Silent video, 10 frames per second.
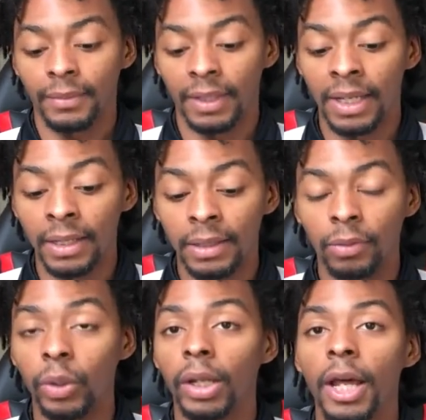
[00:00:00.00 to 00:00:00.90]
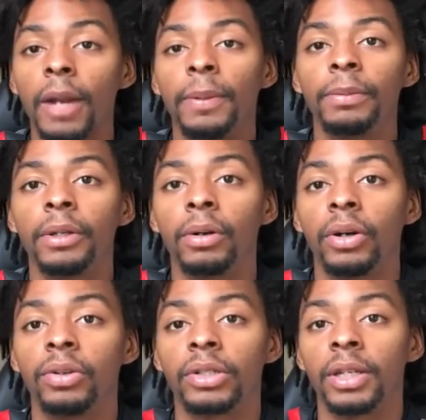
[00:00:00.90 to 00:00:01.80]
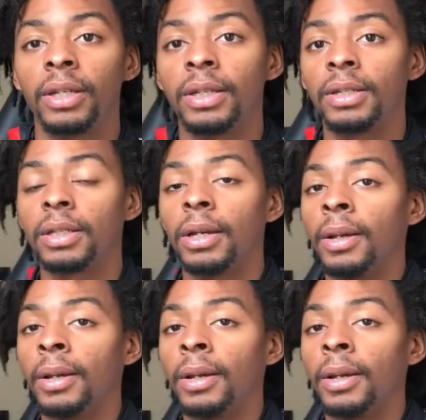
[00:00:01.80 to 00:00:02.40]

And what a lot of people don't understand is